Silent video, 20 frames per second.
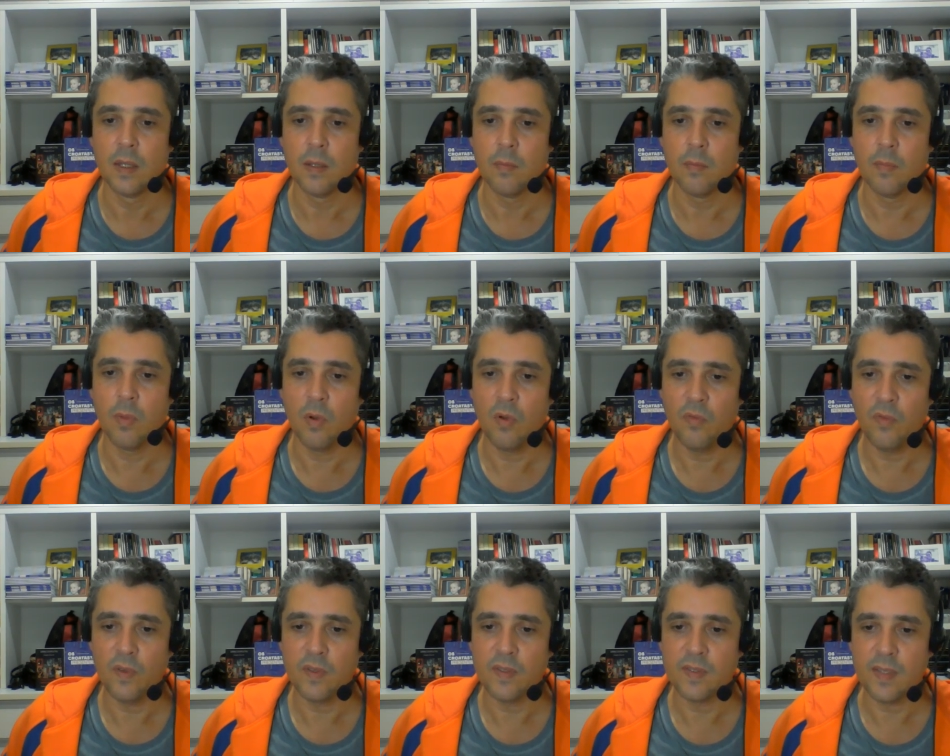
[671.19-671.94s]

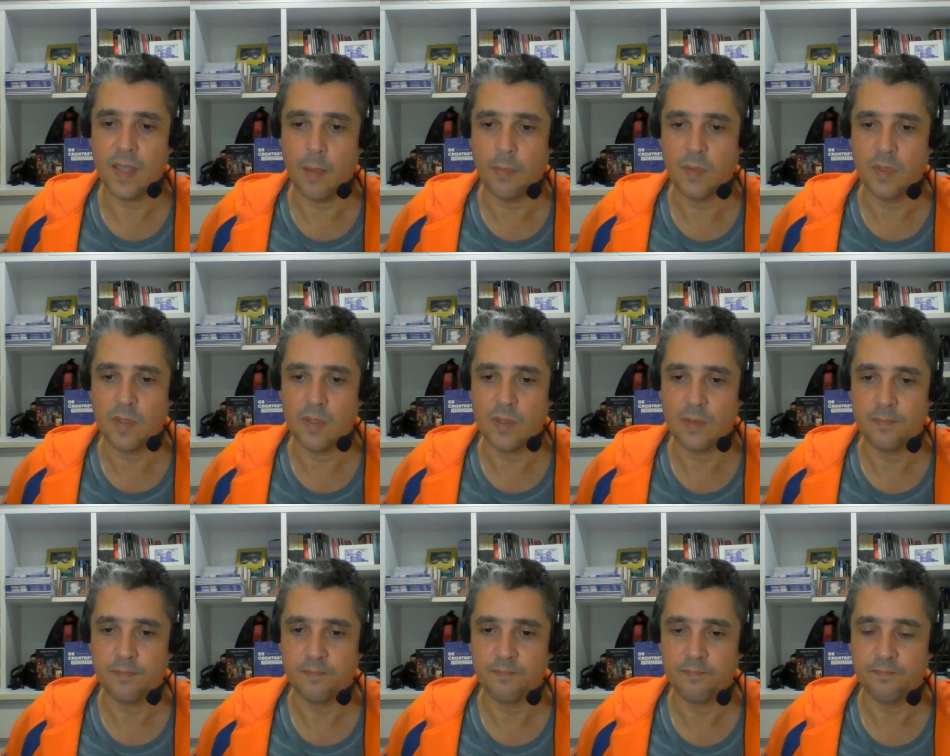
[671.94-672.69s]
Both accept
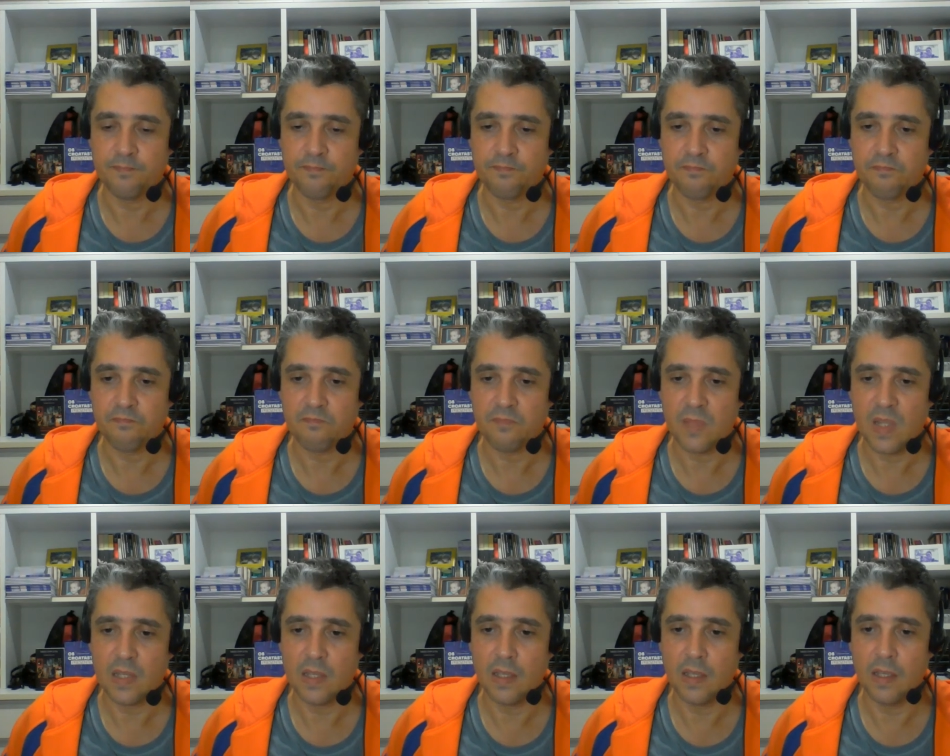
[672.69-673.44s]

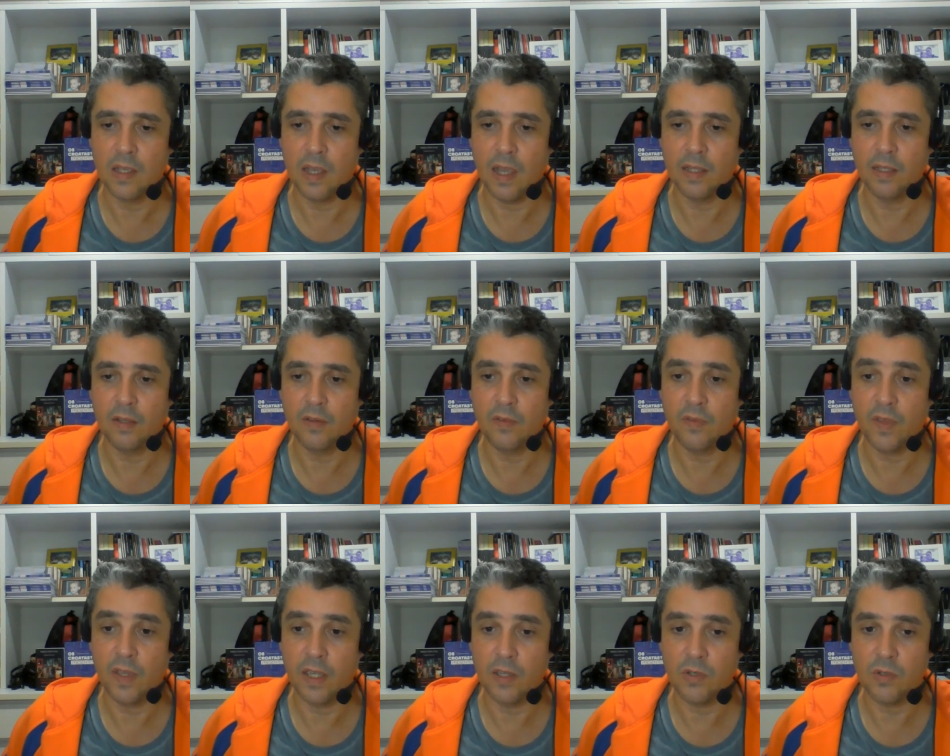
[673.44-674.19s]
the
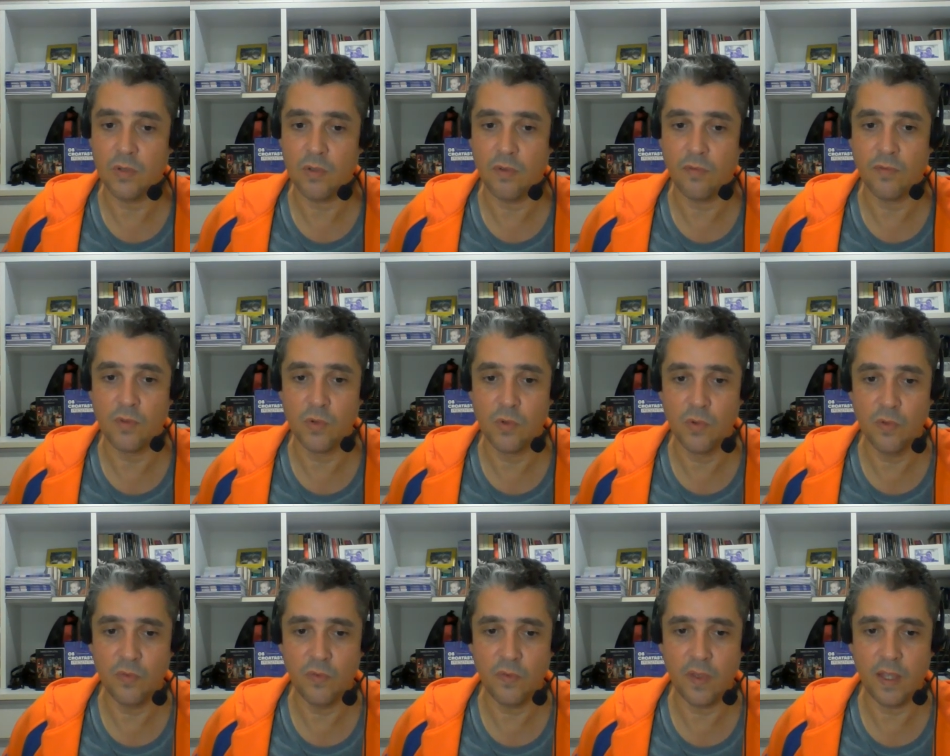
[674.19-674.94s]
identification of
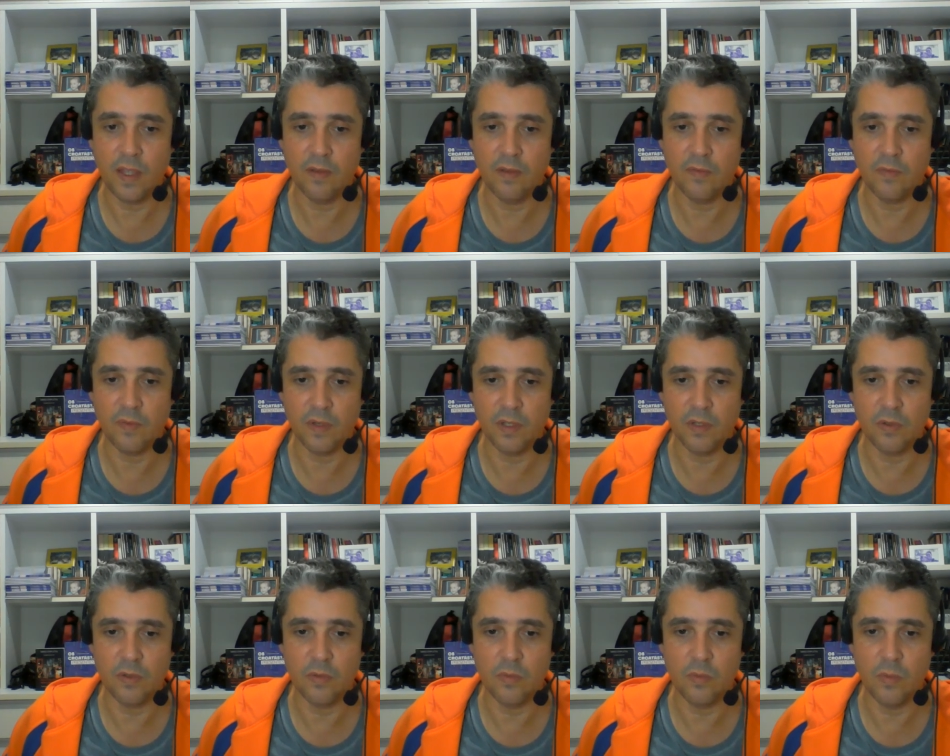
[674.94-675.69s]
truth and
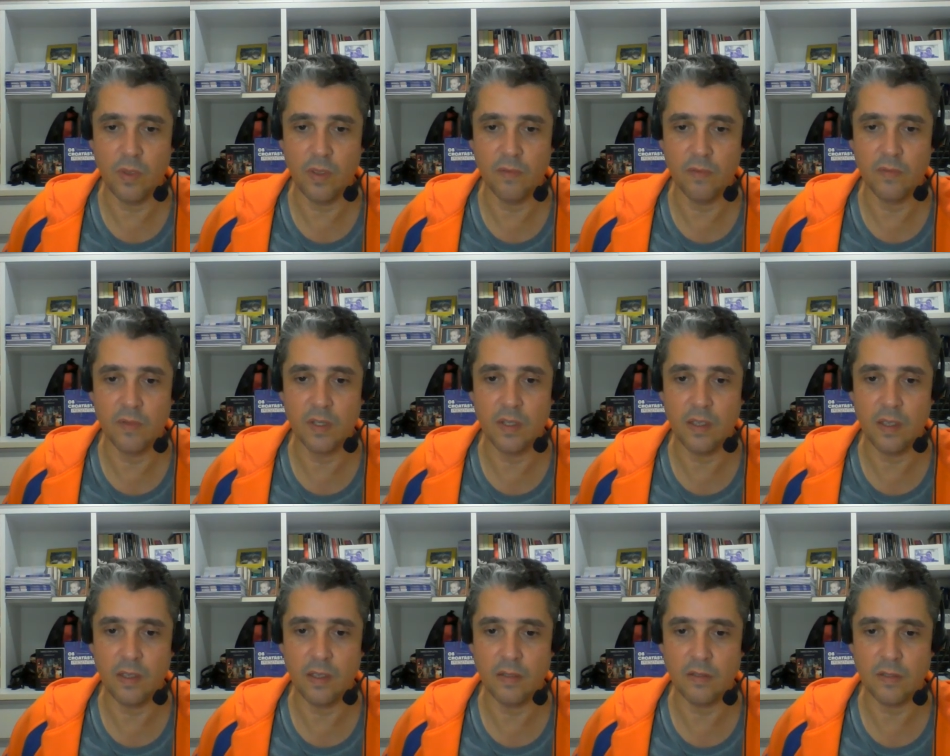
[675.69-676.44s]
freedom with the
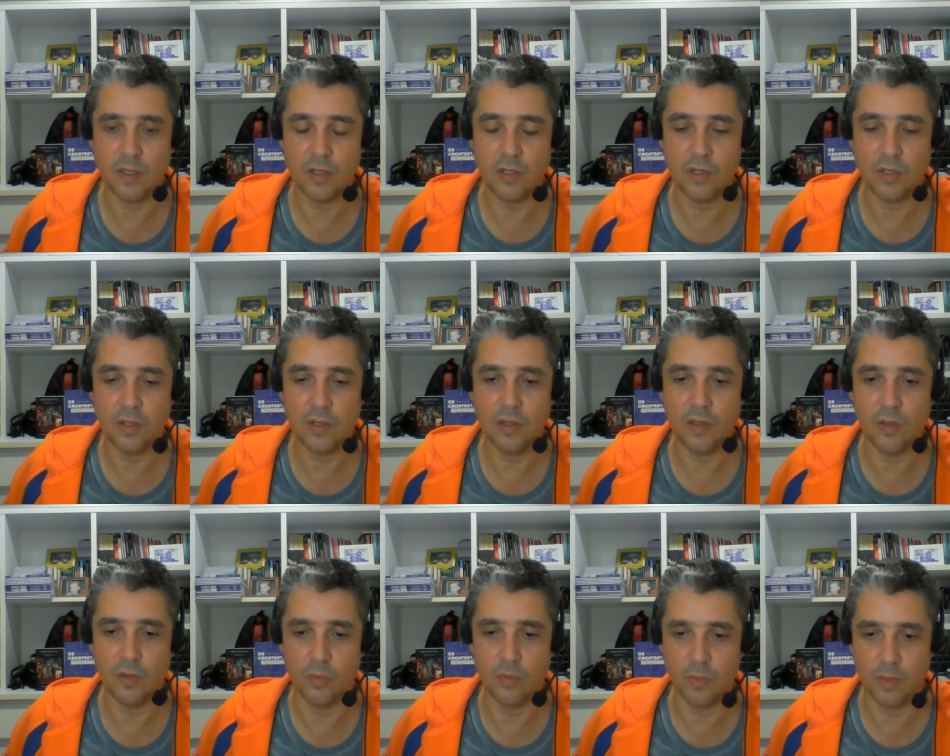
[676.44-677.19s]
essentially
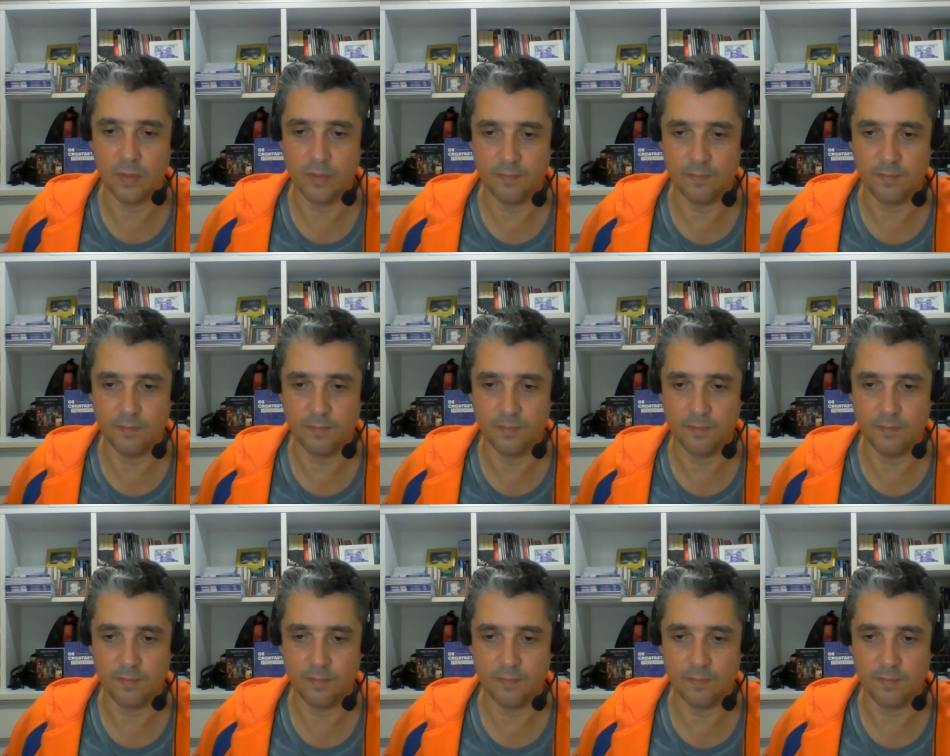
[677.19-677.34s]
human.